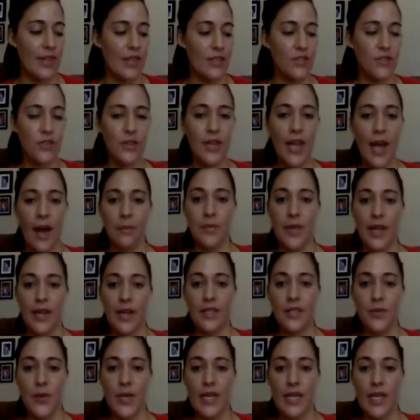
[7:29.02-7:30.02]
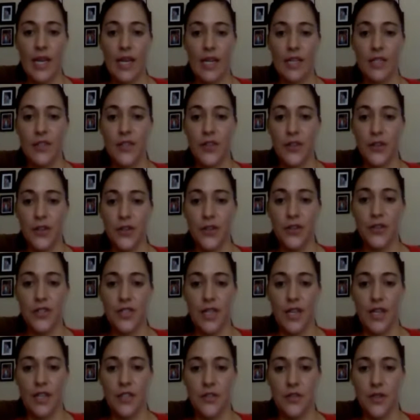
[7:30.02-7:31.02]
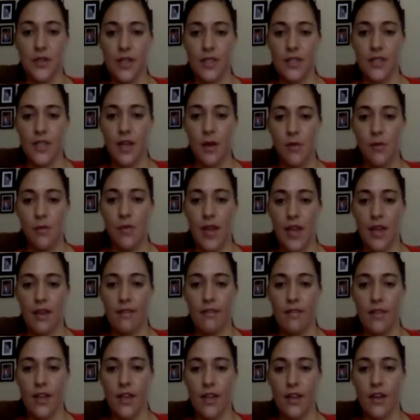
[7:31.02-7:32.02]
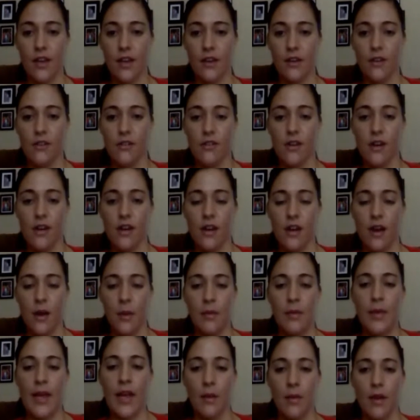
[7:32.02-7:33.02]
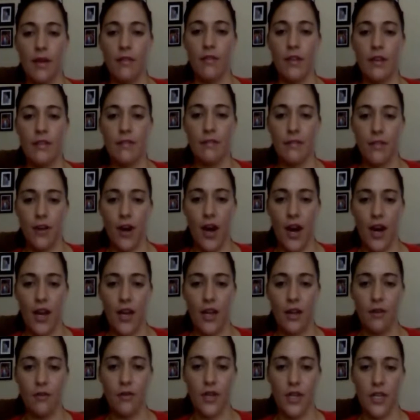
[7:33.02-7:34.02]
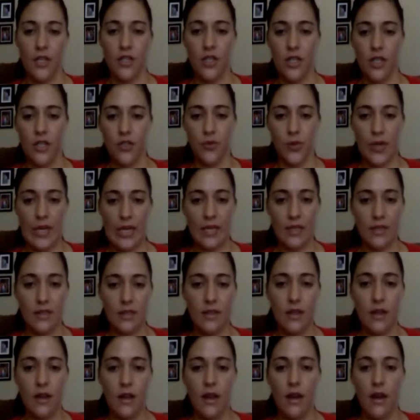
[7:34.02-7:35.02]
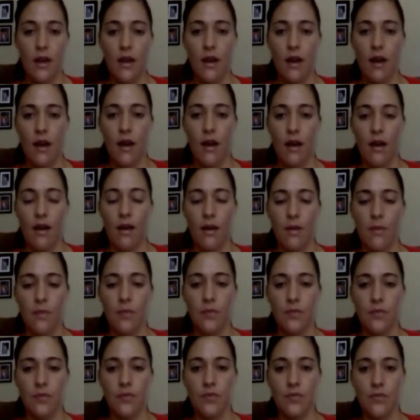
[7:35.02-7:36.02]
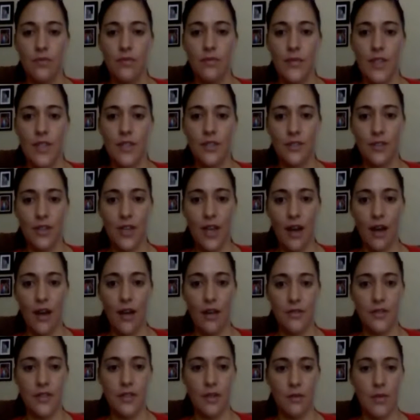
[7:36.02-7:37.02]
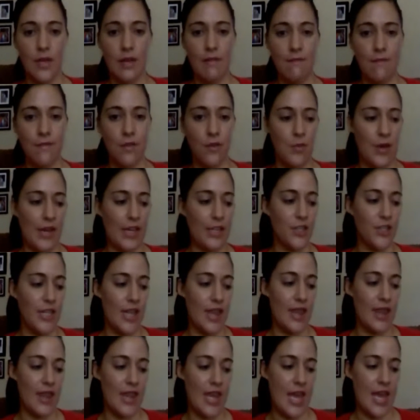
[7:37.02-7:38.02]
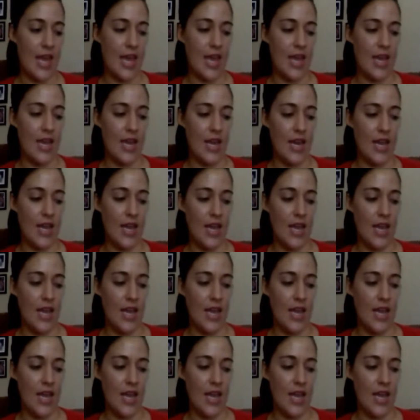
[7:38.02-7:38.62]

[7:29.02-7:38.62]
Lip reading: So yeah, next week, next Thursday. So next time I make a video, I'll make them every Friday when I change weeks. So yeah, I'll have some information then.